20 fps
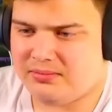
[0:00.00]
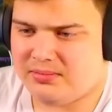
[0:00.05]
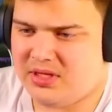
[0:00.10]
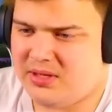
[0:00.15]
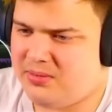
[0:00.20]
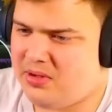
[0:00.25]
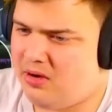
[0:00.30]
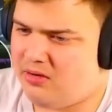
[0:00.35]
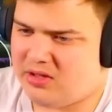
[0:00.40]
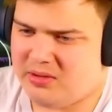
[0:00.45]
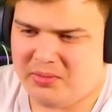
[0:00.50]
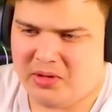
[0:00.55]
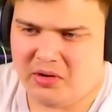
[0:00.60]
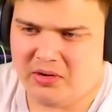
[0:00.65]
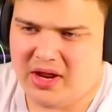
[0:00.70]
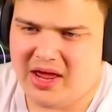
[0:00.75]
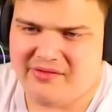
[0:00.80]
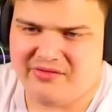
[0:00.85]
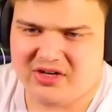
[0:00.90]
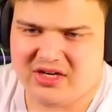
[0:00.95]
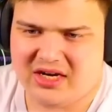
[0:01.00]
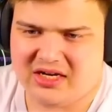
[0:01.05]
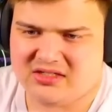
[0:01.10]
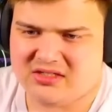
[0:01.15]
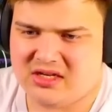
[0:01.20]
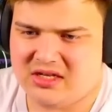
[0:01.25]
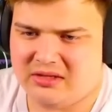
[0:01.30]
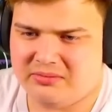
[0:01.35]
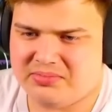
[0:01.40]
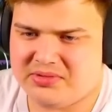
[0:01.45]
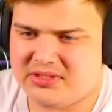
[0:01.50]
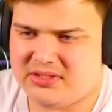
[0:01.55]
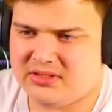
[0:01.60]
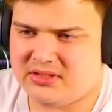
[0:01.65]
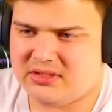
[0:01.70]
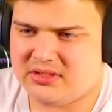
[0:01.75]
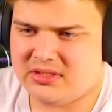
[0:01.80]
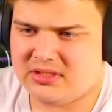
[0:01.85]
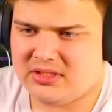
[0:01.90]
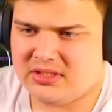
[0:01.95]
Keep going. Keep going. Every connection helps.
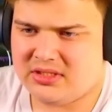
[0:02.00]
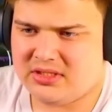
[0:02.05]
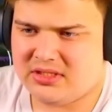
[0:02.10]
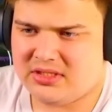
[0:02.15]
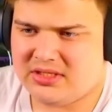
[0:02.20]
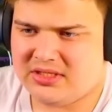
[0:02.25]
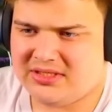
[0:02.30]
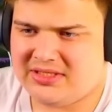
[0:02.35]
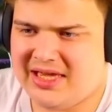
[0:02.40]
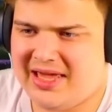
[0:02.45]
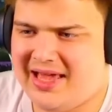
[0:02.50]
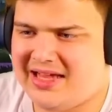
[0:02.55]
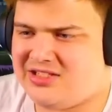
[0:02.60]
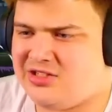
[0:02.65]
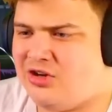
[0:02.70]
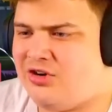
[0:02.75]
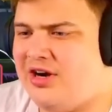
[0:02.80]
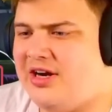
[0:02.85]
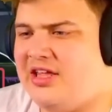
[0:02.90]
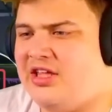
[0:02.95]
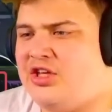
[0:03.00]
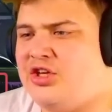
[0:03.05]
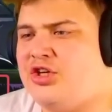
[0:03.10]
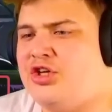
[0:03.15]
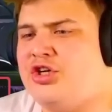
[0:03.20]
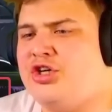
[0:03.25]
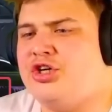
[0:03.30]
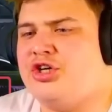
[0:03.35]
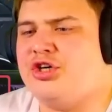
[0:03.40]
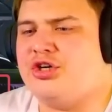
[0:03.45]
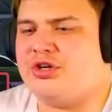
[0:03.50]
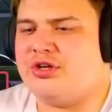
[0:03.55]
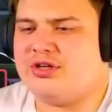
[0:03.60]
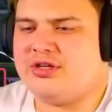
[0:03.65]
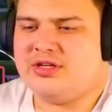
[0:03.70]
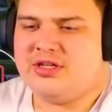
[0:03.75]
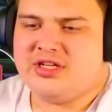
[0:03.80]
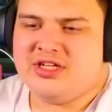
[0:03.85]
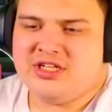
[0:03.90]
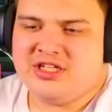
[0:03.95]
10x already. Good.
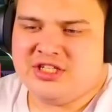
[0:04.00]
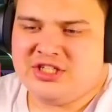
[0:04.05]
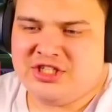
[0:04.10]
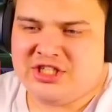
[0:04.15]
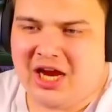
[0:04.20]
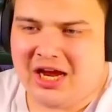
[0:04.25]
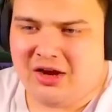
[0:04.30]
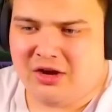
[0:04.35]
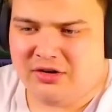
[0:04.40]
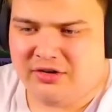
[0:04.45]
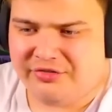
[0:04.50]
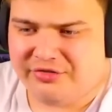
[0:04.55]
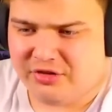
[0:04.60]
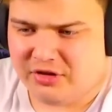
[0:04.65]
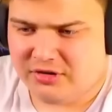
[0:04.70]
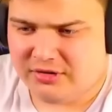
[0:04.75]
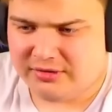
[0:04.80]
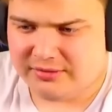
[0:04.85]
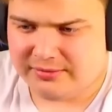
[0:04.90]
Jack on the front.